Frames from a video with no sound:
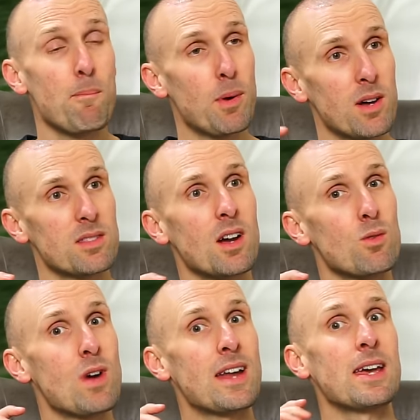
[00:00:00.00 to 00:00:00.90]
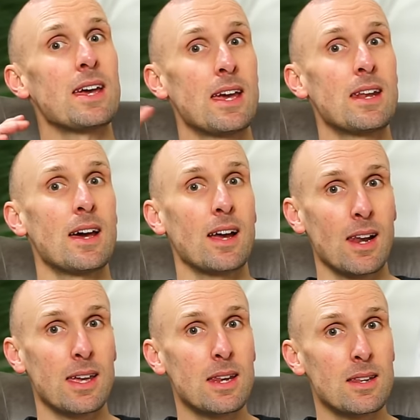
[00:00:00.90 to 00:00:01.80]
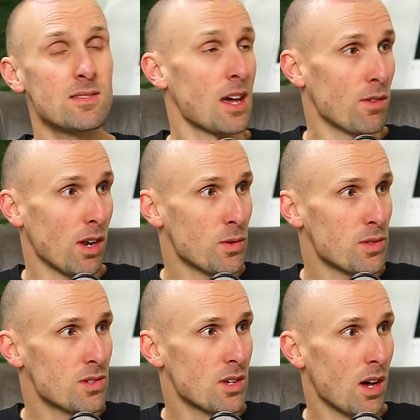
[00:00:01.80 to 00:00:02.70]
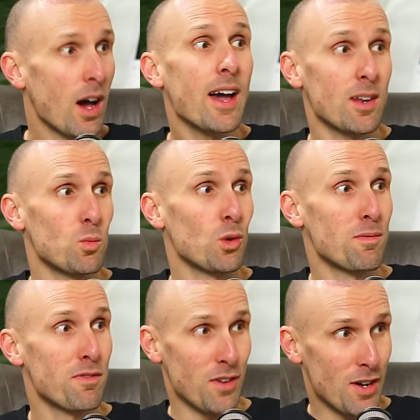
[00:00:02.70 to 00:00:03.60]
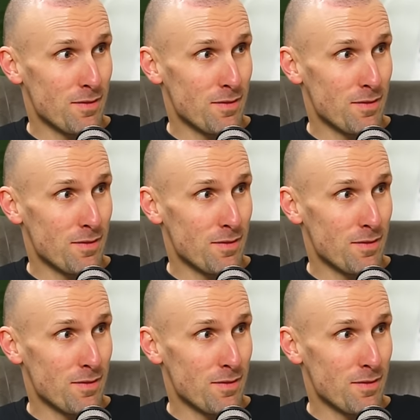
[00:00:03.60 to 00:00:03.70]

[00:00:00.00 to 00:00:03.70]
But I ran it in a clean set of clothes. I hadn't worn them five